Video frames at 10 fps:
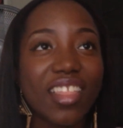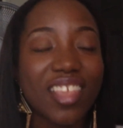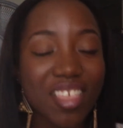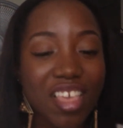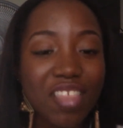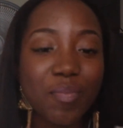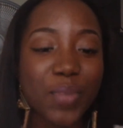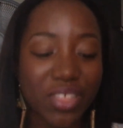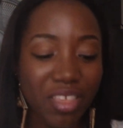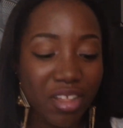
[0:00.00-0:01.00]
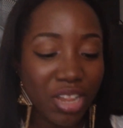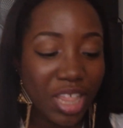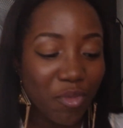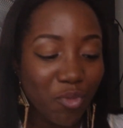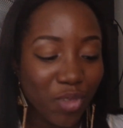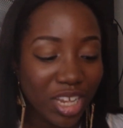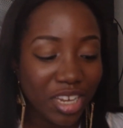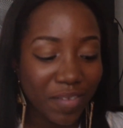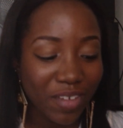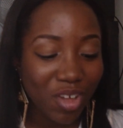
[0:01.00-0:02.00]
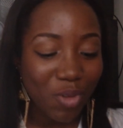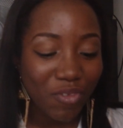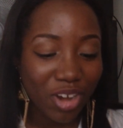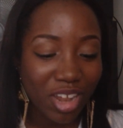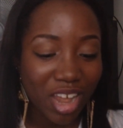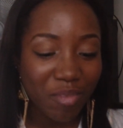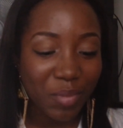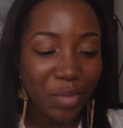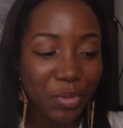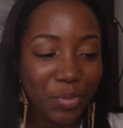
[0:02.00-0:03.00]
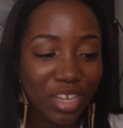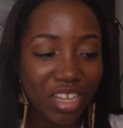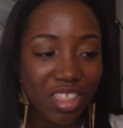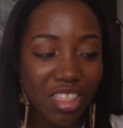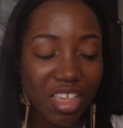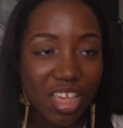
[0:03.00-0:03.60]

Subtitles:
This is particularly really difficult for a lot of people because